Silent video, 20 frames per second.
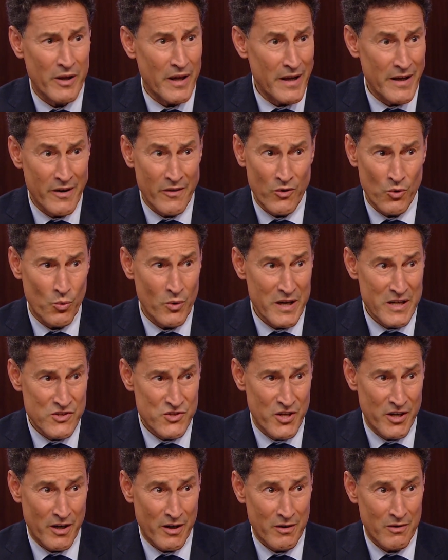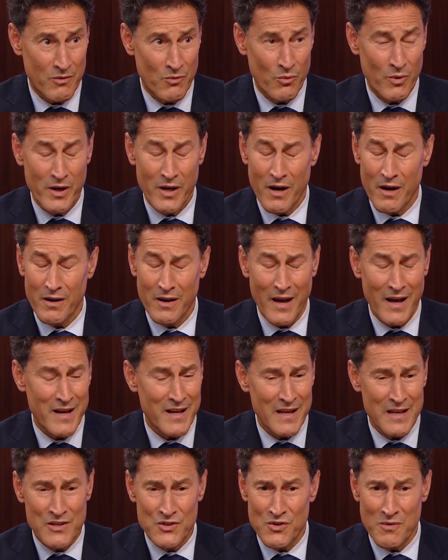to get into the weeds here? We are
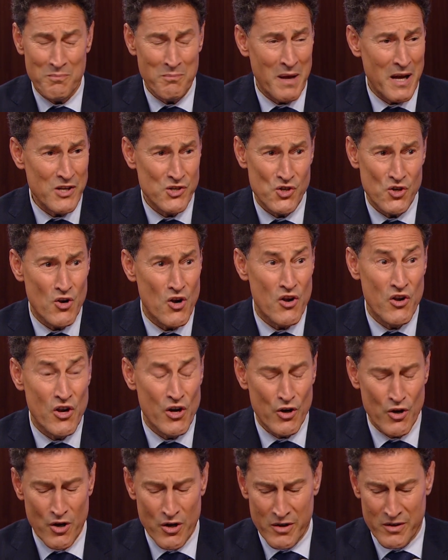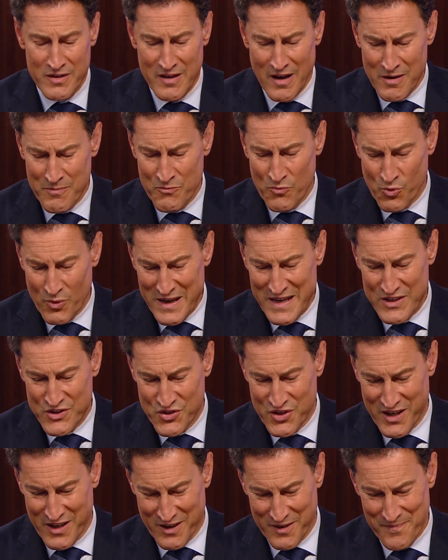getting into major nerd-dumb weeds
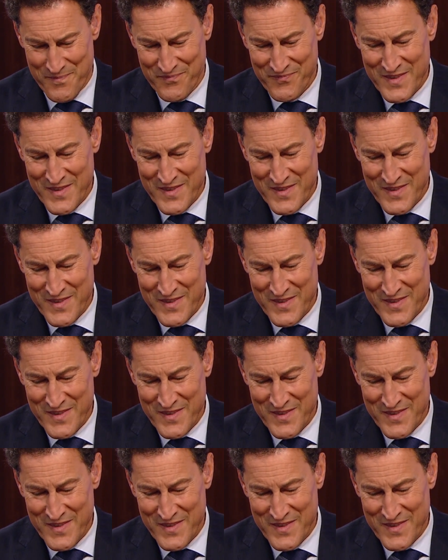here.